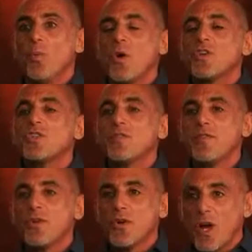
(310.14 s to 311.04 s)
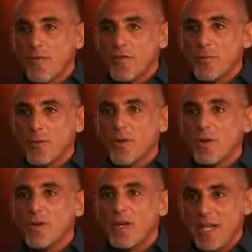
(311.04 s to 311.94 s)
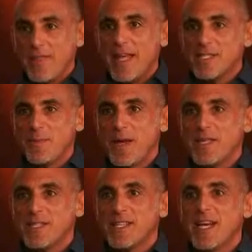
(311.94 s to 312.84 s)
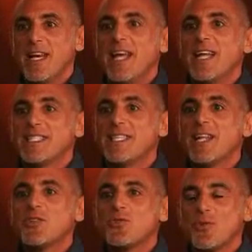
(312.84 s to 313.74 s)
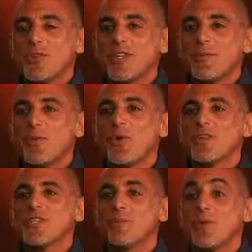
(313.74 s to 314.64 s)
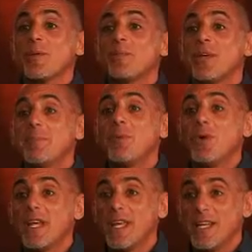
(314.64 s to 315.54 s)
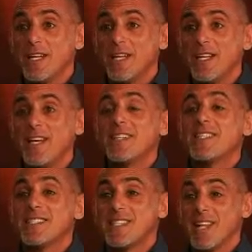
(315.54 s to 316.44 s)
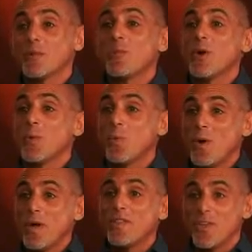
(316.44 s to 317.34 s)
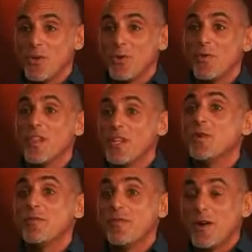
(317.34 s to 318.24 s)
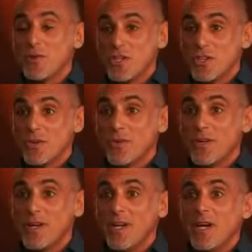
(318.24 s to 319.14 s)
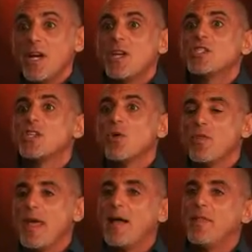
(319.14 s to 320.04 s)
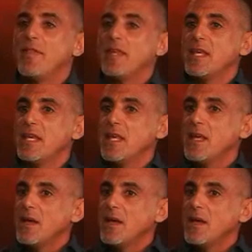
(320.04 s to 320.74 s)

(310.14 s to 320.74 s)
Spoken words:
Once you feel comfortable in that space, it's then truly important to bring people in to celebrate with you the newfound you, so that the